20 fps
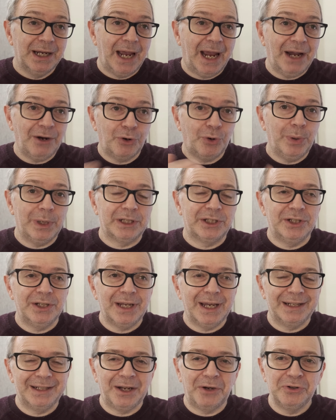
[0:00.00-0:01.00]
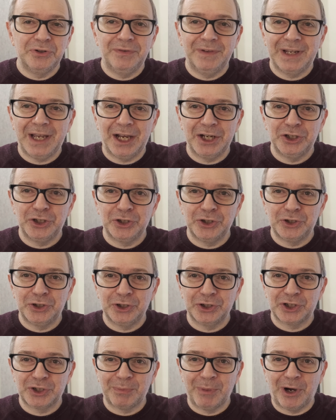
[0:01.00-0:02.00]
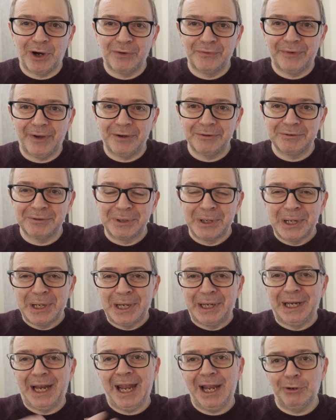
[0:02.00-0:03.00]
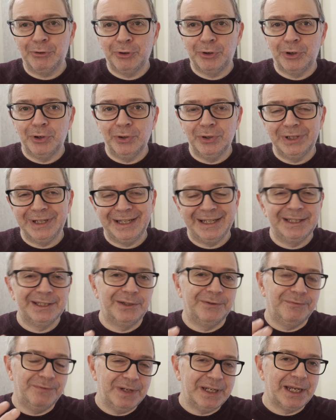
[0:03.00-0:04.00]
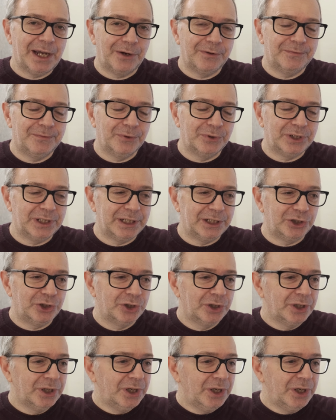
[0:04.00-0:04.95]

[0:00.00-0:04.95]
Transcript: how quick do you get notifications to your smartphone and how good is the video footage?